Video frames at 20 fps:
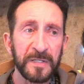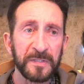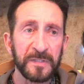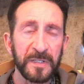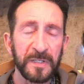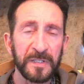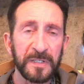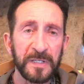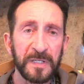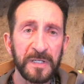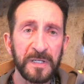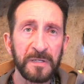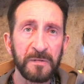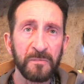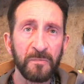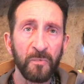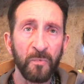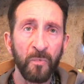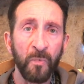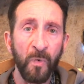that
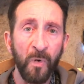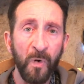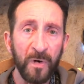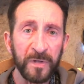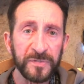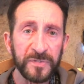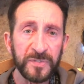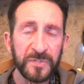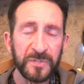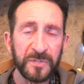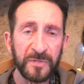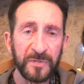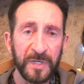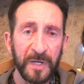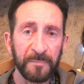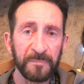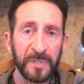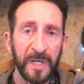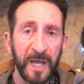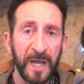He wants
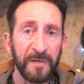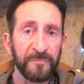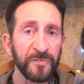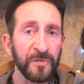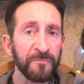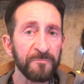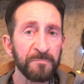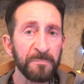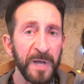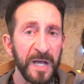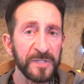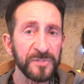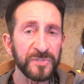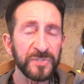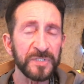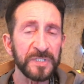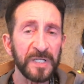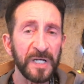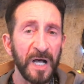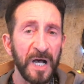them to have the
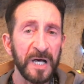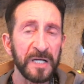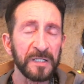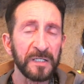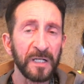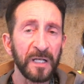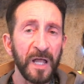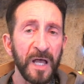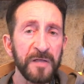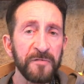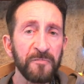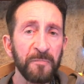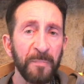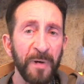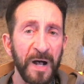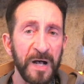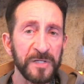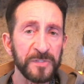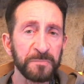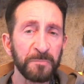best kind of life
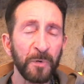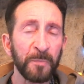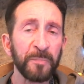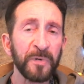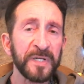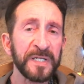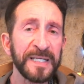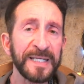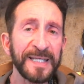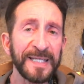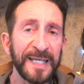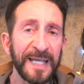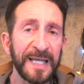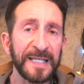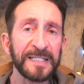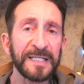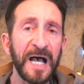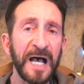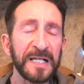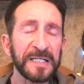possible, but He
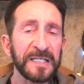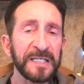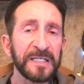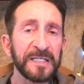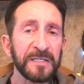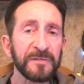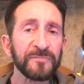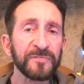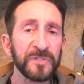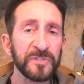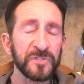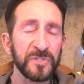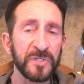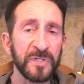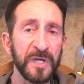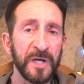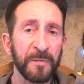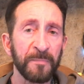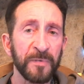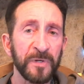cannot give it to
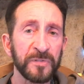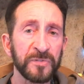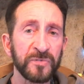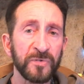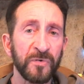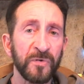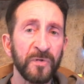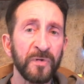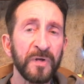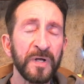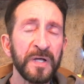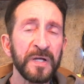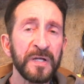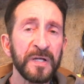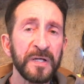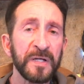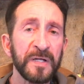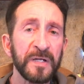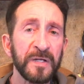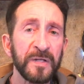them until
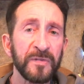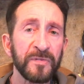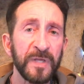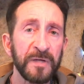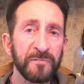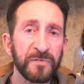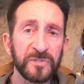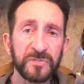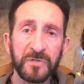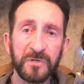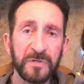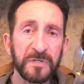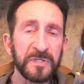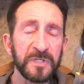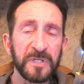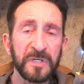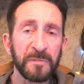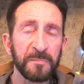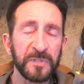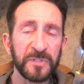they return
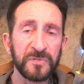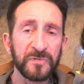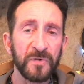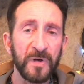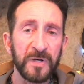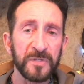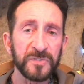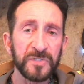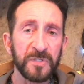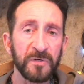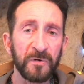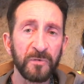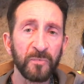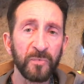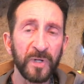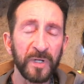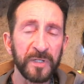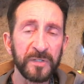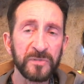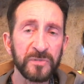to Him in trust and are
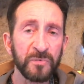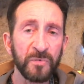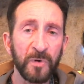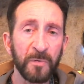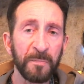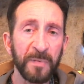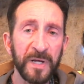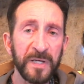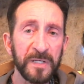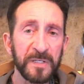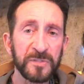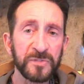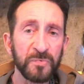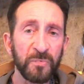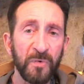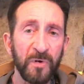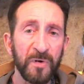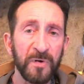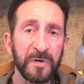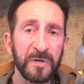willing to obey His
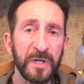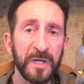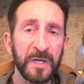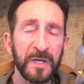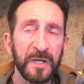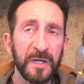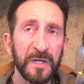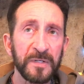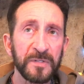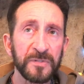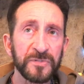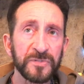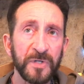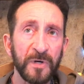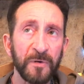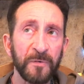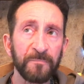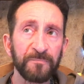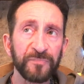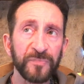word.
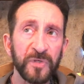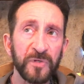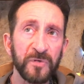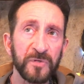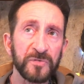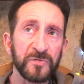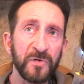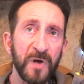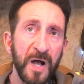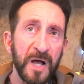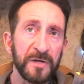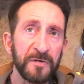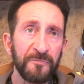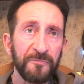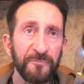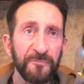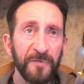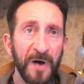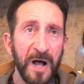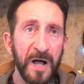So you're trying to
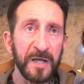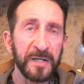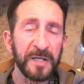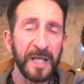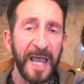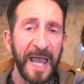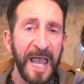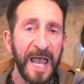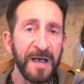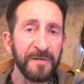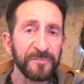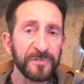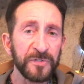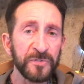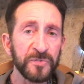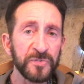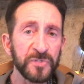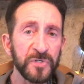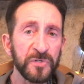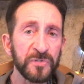find
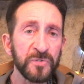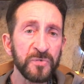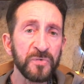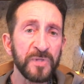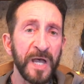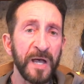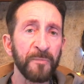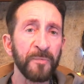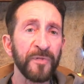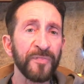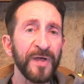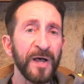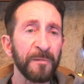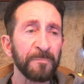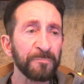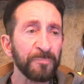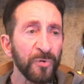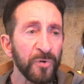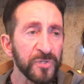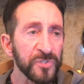avenues to do that
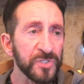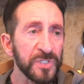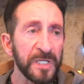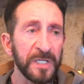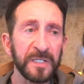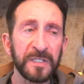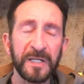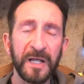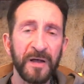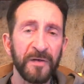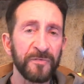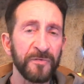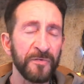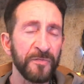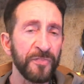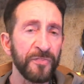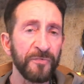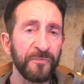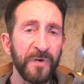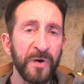without pushing it down
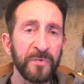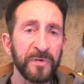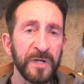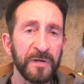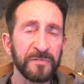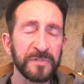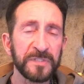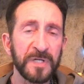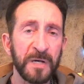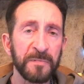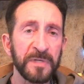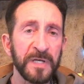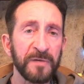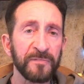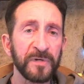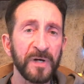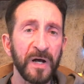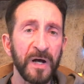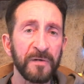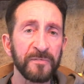their throat every time you
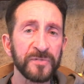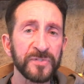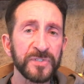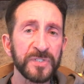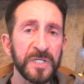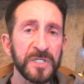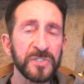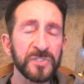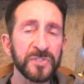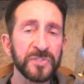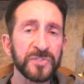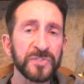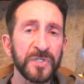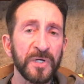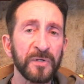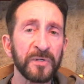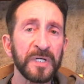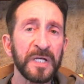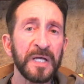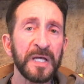have a conversation.
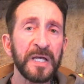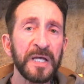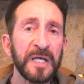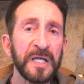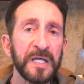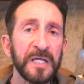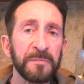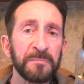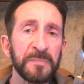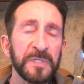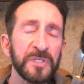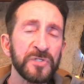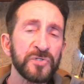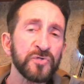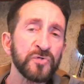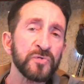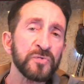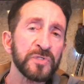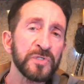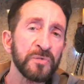So it means
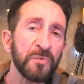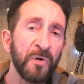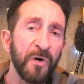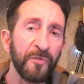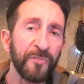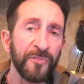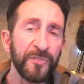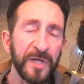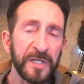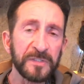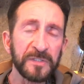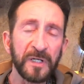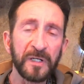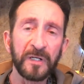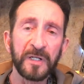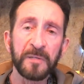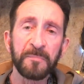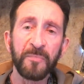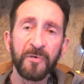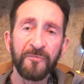you, you
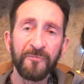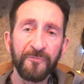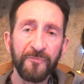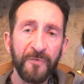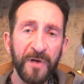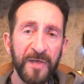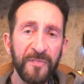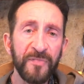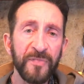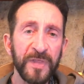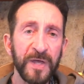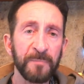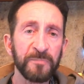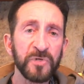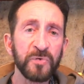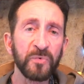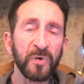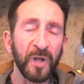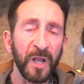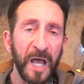authentically befriend them,
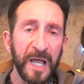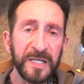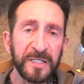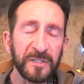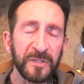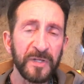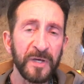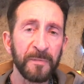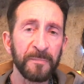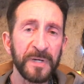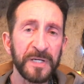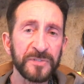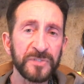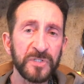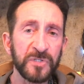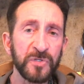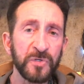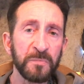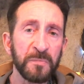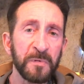you like them as
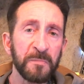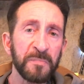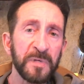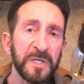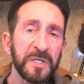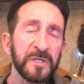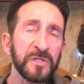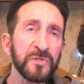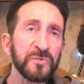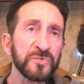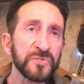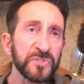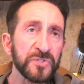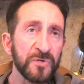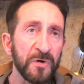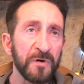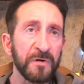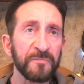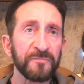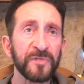a human being, you
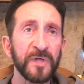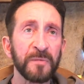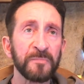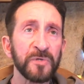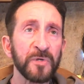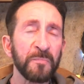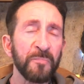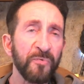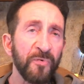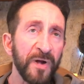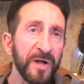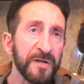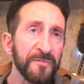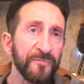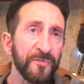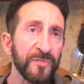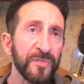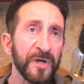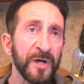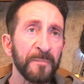serve them, you pray
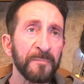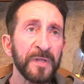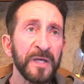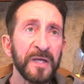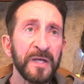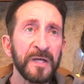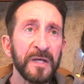for them